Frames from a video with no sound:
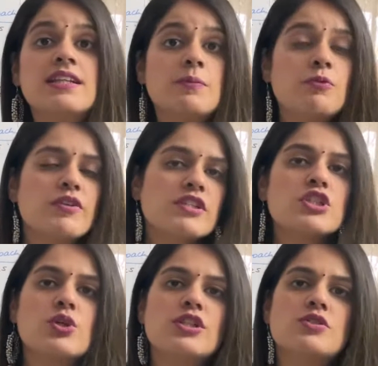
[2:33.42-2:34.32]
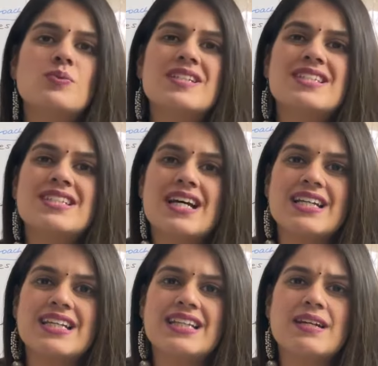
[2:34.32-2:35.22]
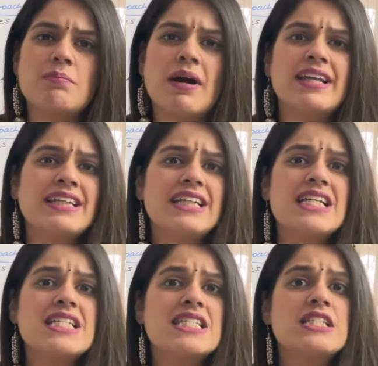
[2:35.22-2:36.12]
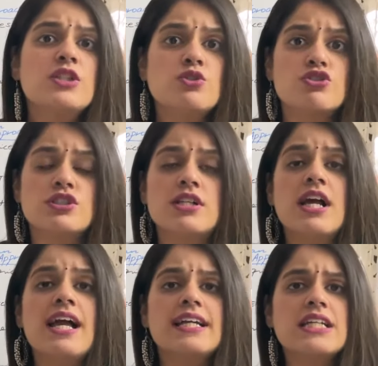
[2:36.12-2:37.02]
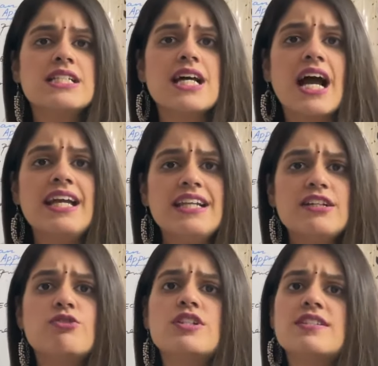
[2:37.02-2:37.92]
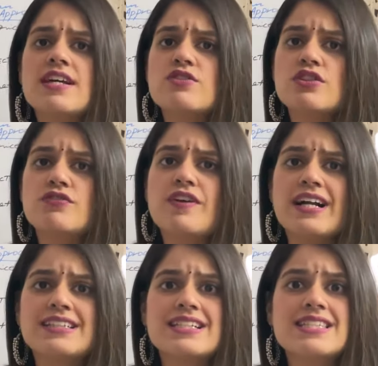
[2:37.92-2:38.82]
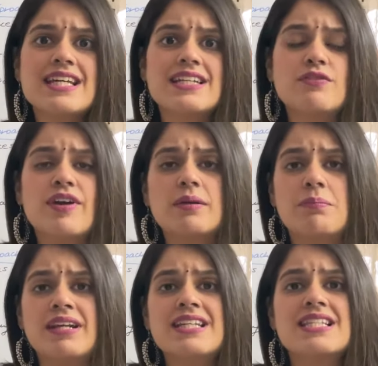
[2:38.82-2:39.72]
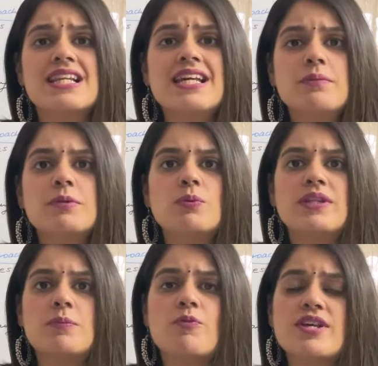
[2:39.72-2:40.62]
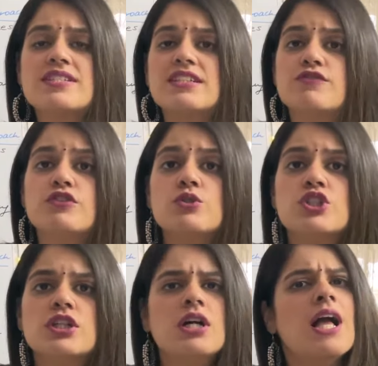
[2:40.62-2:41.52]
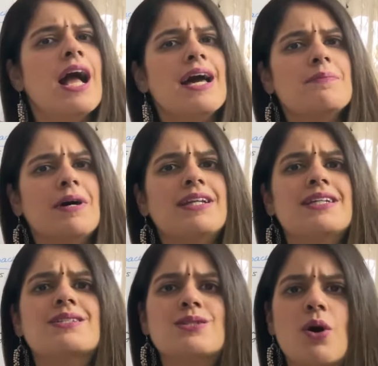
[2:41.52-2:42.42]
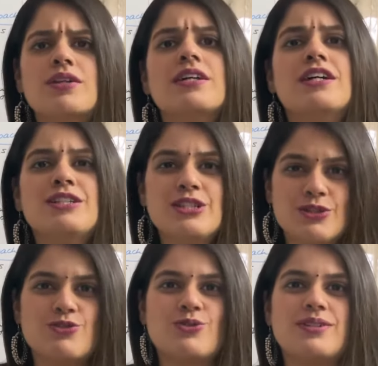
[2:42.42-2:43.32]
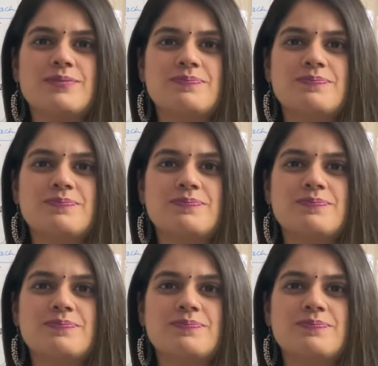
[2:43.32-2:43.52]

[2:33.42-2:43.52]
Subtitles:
in the previous theories, we studied that money is neutral. Keynes highly criticized on the fact and said, in fact, money is a link between the present and future and money is not neutral.